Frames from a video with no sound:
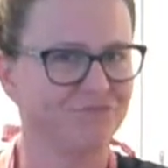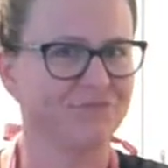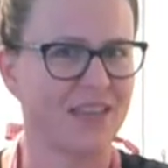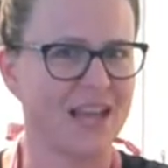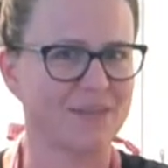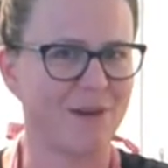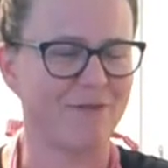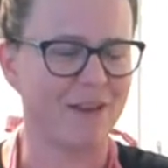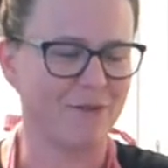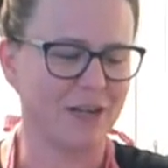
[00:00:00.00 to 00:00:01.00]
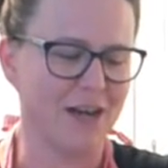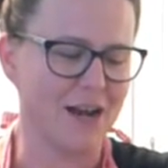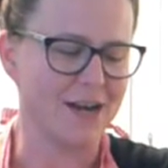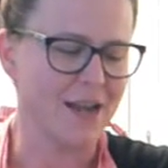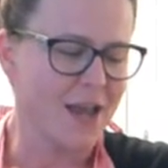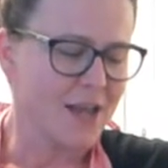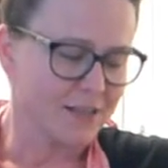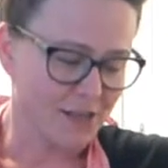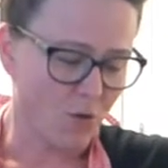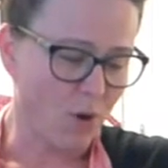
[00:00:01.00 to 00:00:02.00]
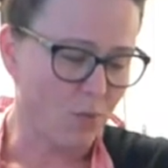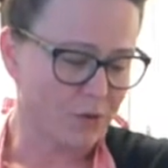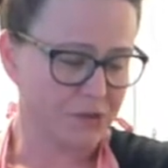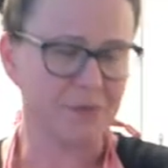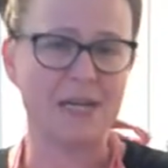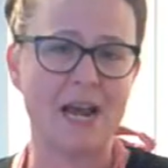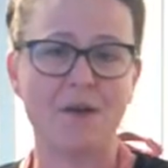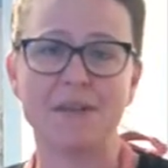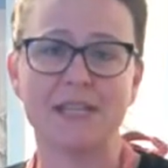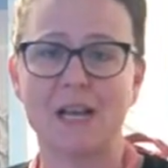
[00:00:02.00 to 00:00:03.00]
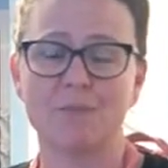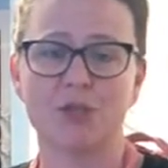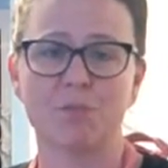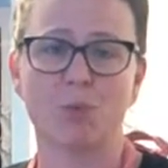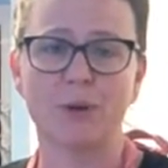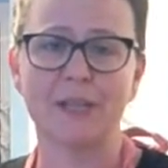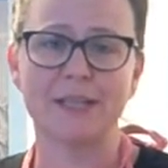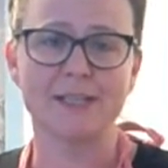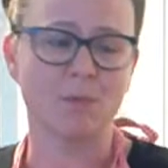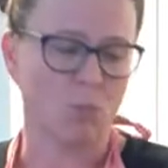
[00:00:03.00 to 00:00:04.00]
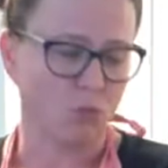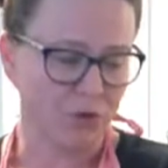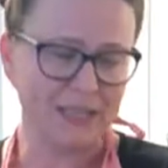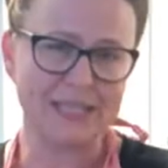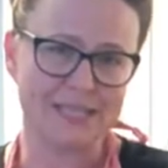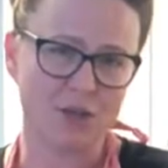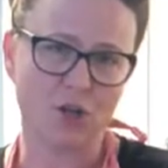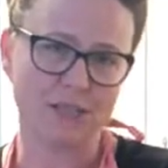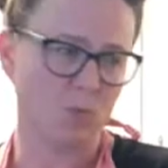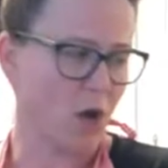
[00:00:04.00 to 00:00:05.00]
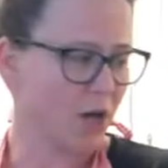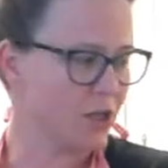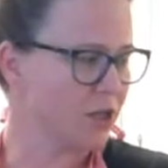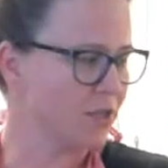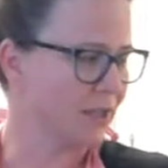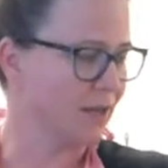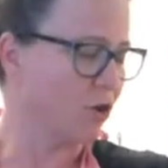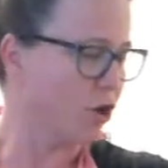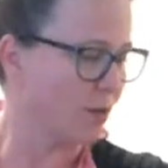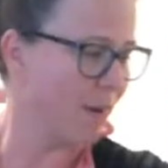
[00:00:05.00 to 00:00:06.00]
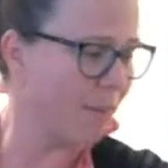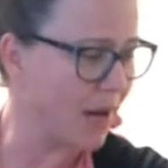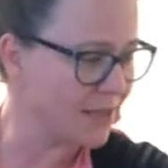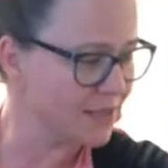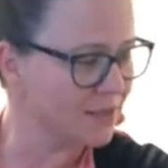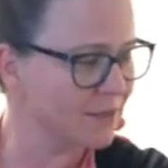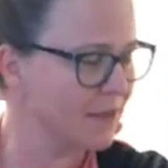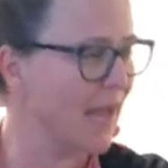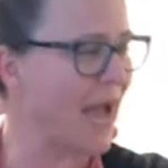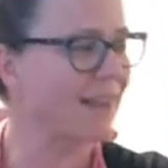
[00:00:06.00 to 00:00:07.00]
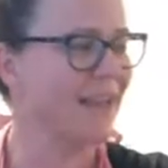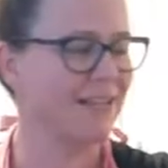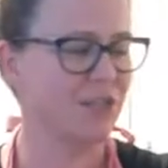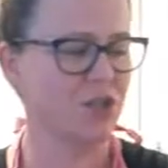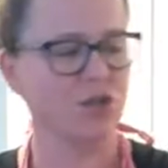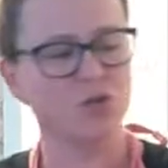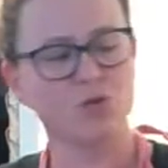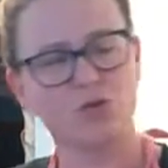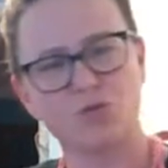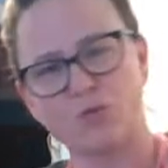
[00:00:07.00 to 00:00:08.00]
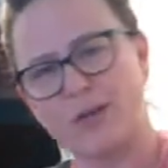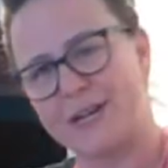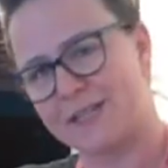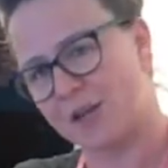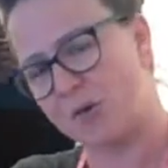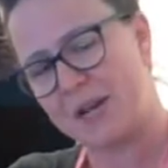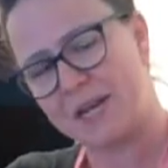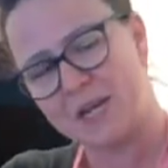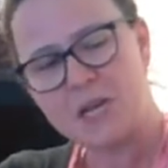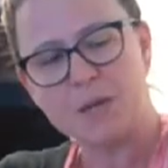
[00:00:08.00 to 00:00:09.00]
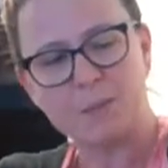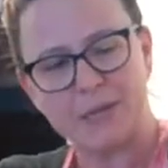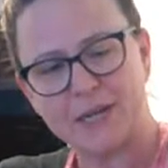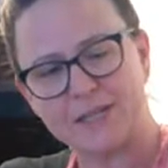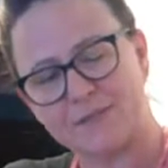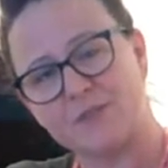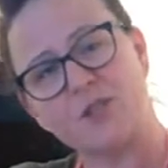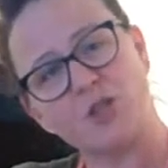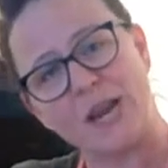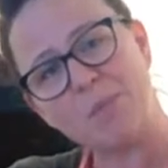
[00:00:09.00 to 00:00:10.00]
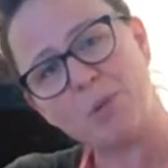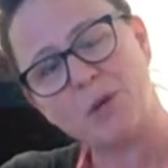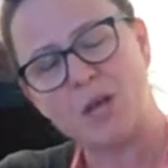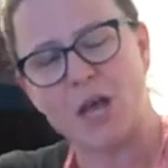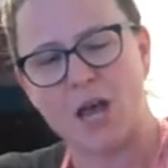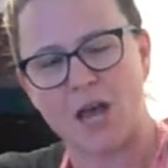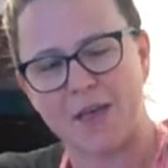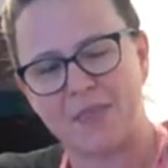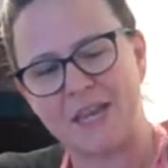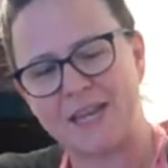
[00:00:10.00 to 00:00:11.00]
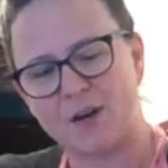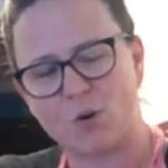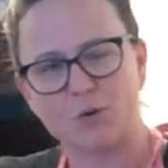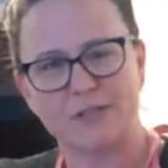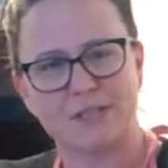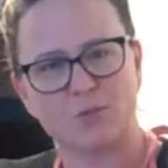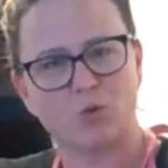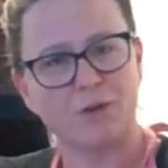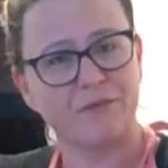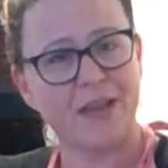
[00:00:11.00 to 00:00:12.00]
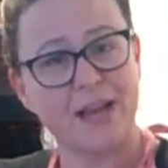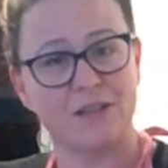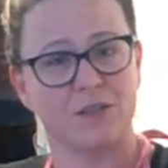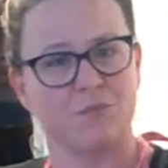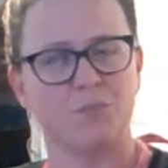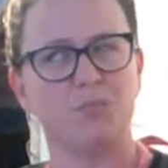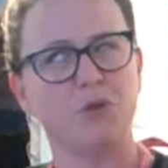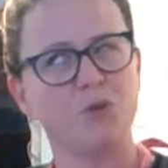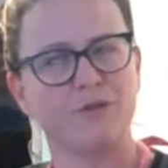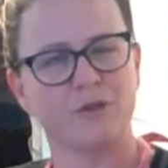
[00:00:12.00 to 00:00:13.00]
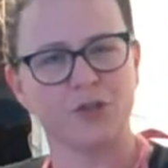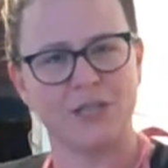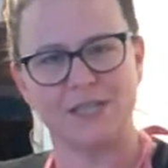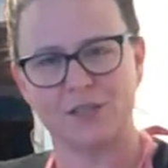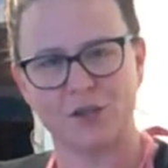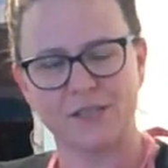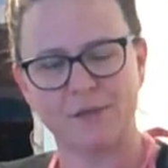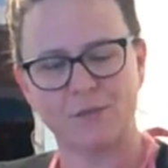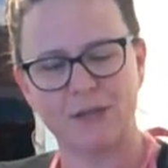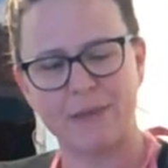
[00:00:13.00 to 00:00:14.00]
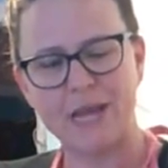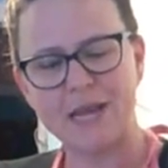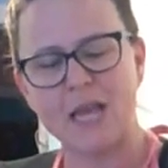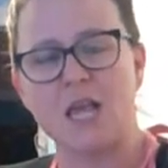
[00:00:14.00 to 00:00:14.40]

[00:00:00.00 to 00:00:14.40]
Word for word: That's my favorite kind. So what we're doing now is I'm just boiling some really salty water to cook my pasta. I like to use rigatoni because of the shape. I think it holds a little more of that beautiful cheese sauce that we're gonna make.